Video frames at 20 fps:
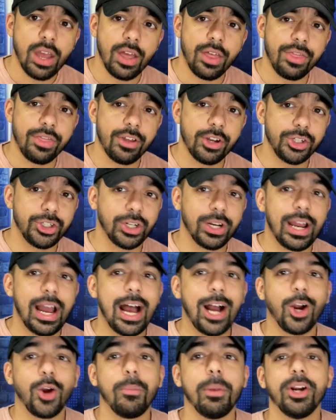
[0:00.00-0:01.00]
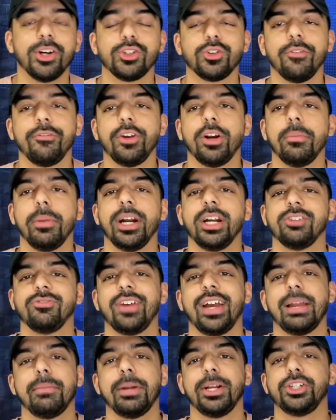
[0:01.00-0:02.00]
the Chicago Bears. So if you're a Bears
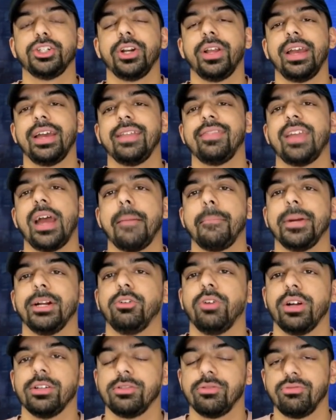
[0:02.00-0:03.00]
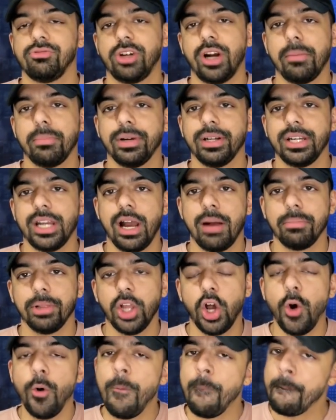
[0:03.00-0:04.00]
fan, make sure to hit that big red subscribe button down
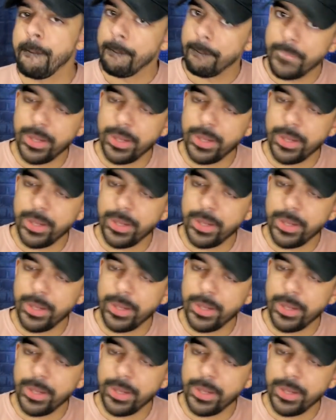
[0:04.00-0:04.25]
below.